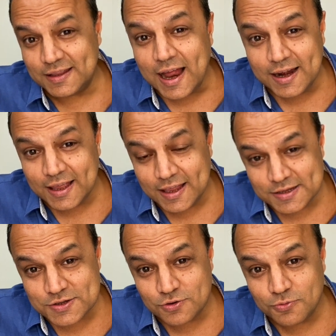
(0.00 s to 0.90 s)
that
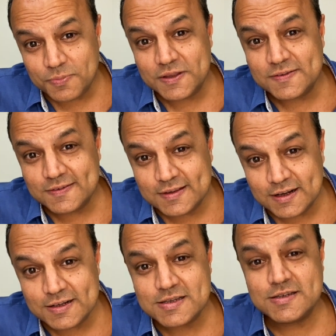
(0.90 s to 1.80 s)
age group is
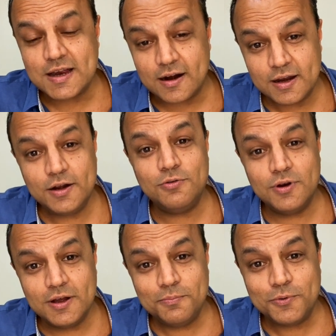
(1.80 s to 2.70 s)
still starting to
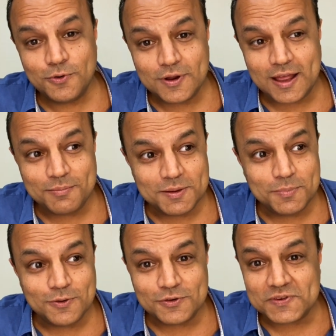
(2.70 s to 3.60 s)
learn programming
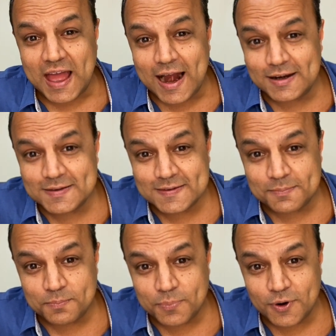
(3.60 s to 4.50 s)
because at
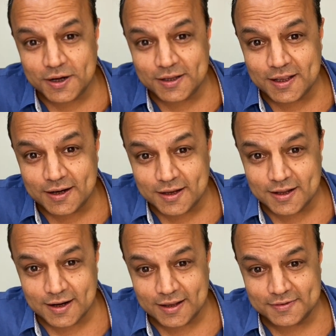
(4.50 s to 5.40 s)
some point they
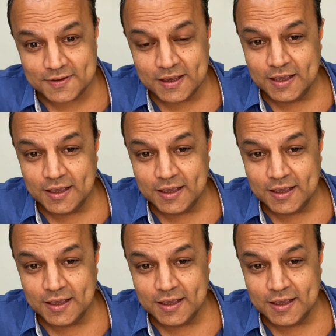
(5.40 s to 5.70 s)
realize